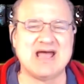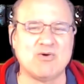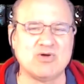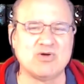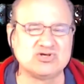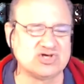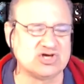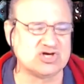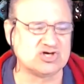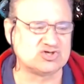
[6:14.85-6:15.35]
I
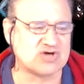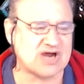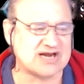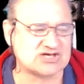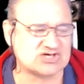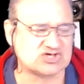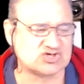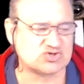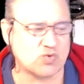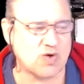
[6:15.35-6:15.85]
want you to try
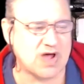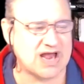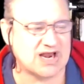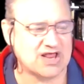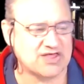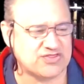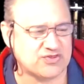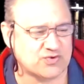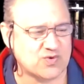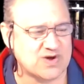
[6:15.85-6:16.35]
to
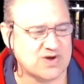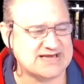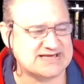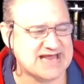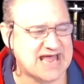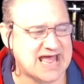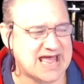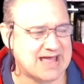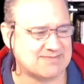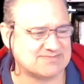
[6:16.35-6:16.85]
swallow three
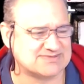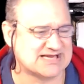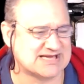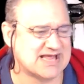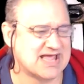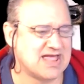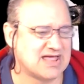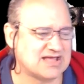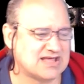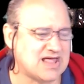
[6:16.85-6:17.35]
times.
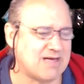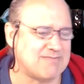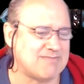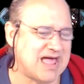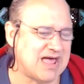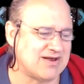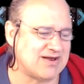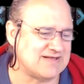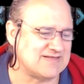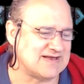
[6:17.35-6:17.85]
Come
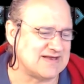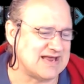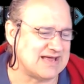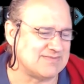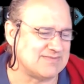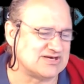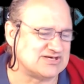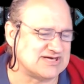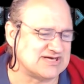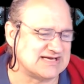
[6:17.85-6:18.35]
out in the
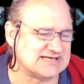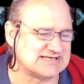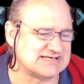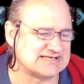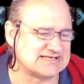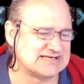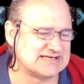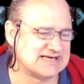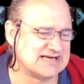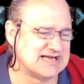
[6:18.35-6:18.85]
name of
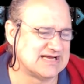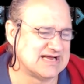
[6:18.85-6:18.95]
Jesus.